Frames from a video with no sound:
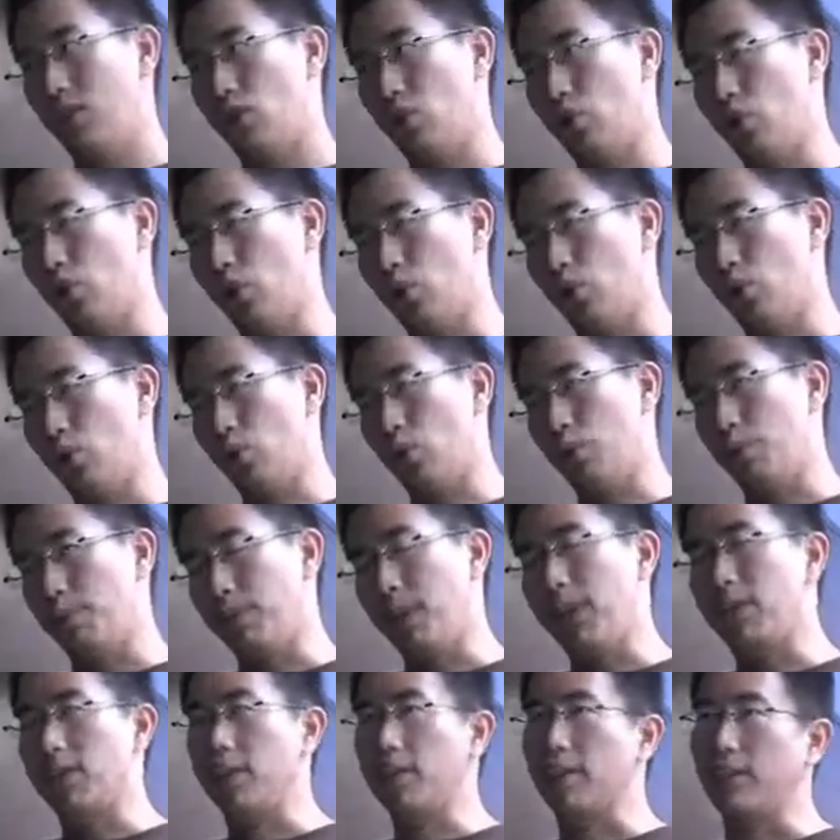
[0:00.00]
So
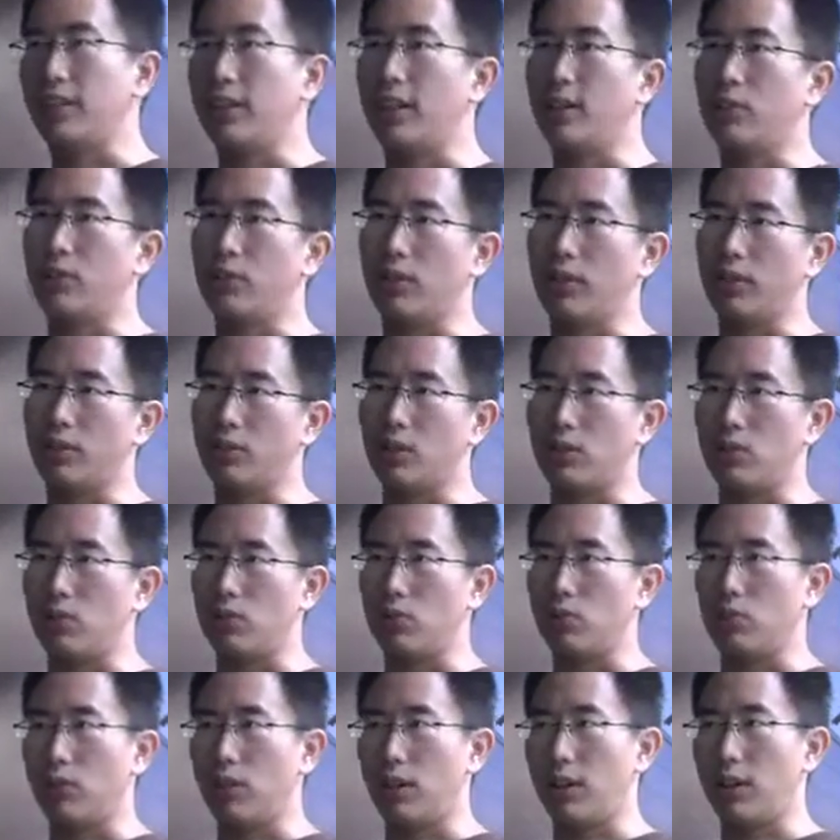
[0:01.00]
basically, I wanted
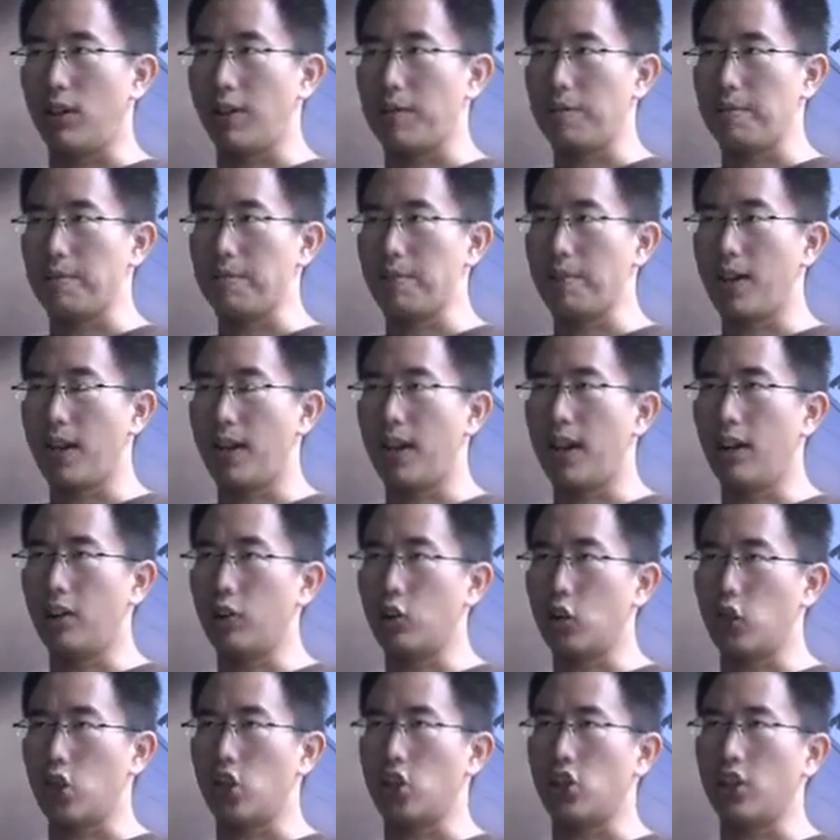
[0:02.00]
to uh,
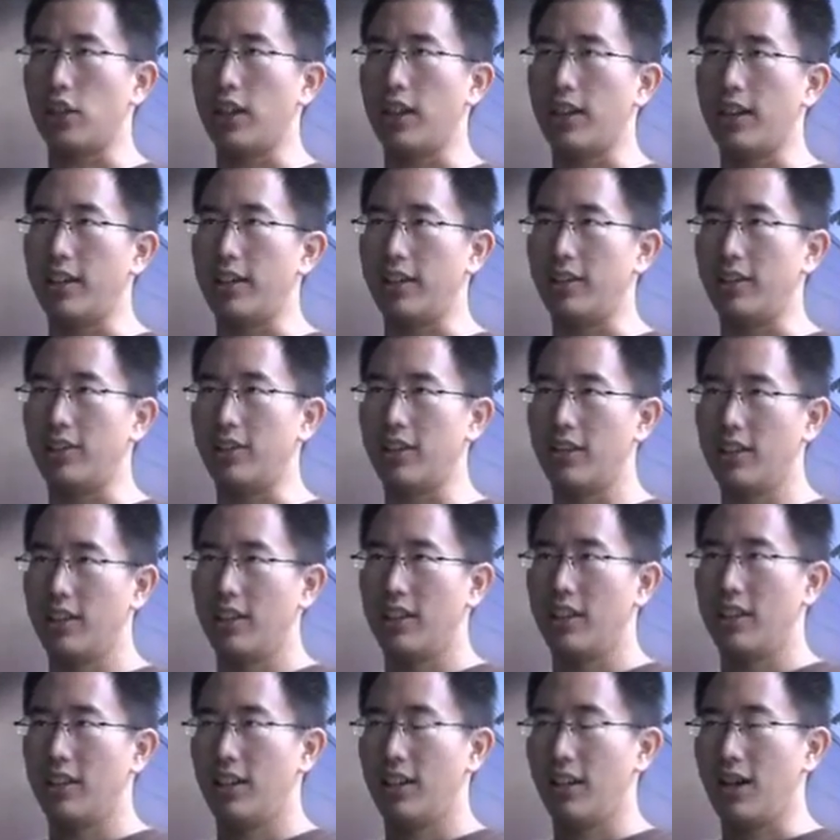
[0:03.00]
understand
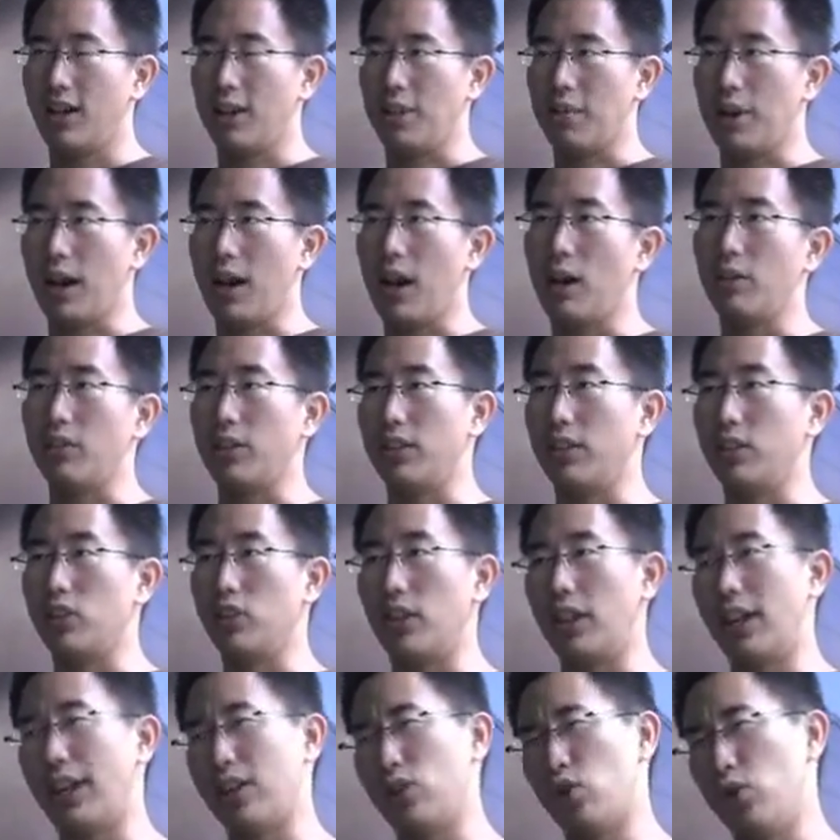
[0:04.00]
um, how the
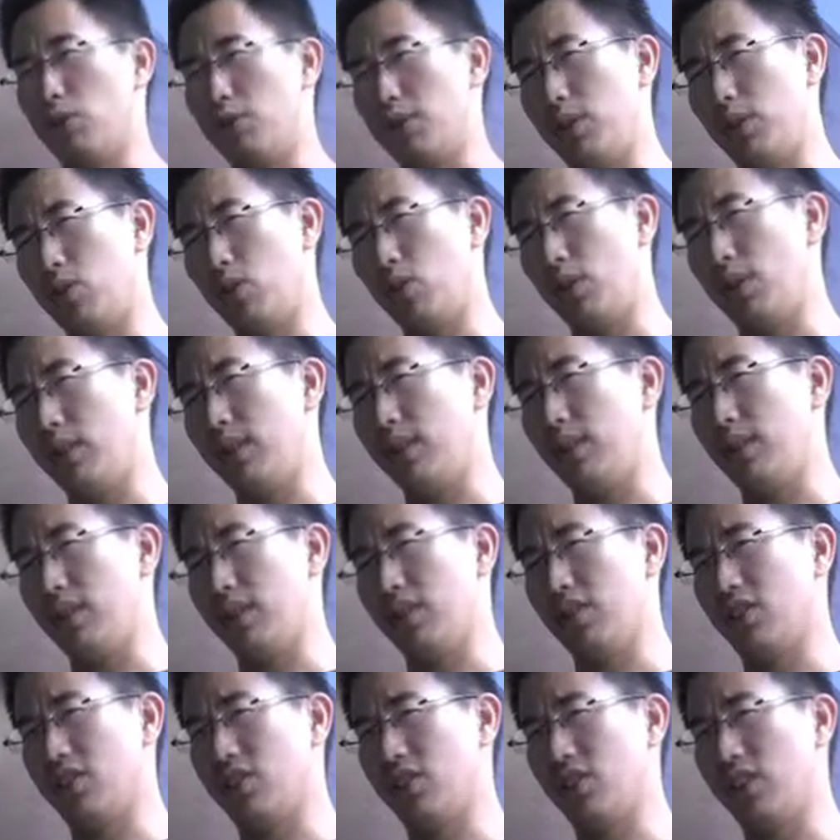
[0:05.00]
interaction between the
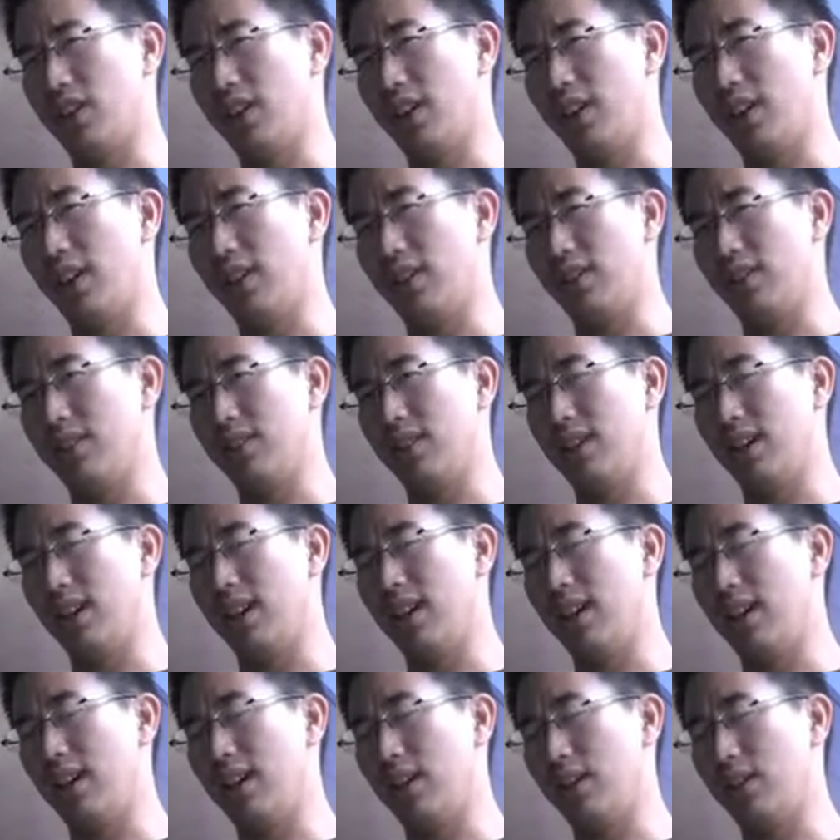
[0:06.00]
state
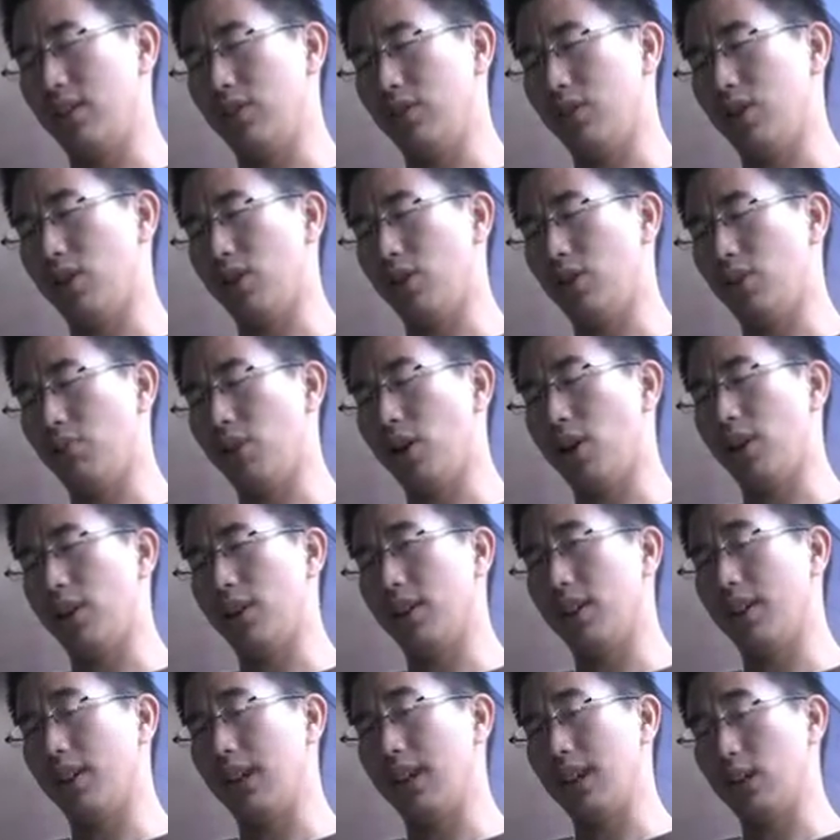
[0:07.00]
and the
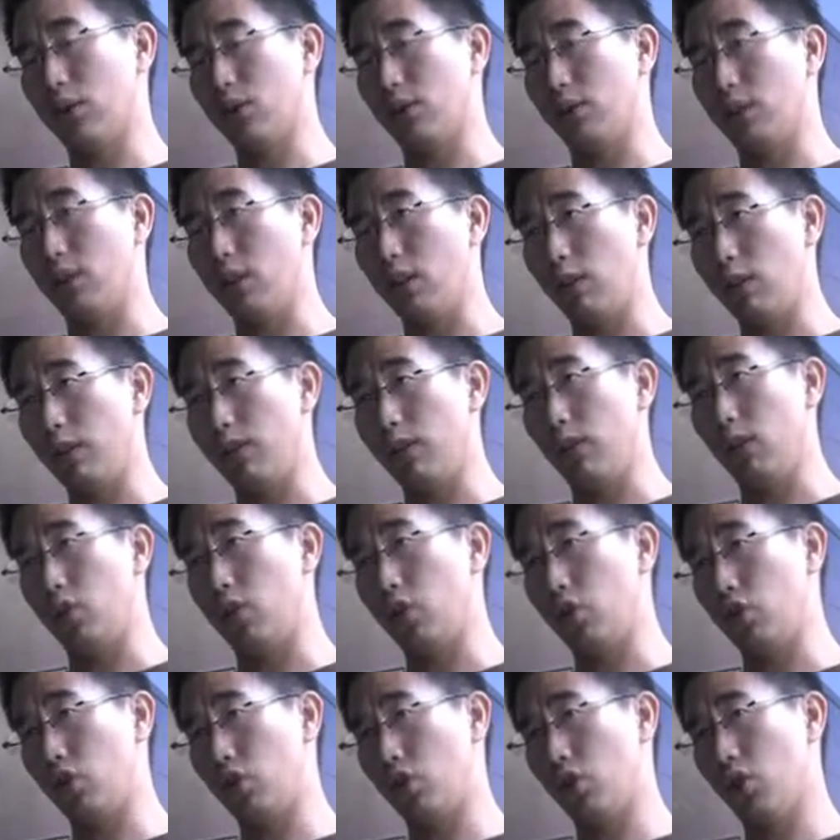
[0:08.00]
market actually
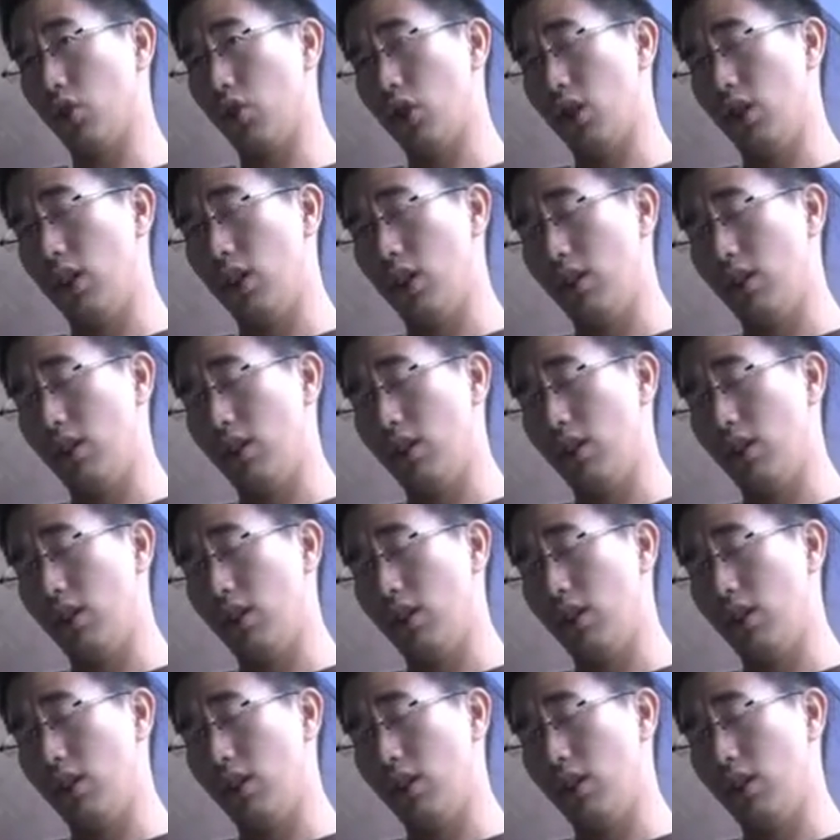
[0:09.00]
influence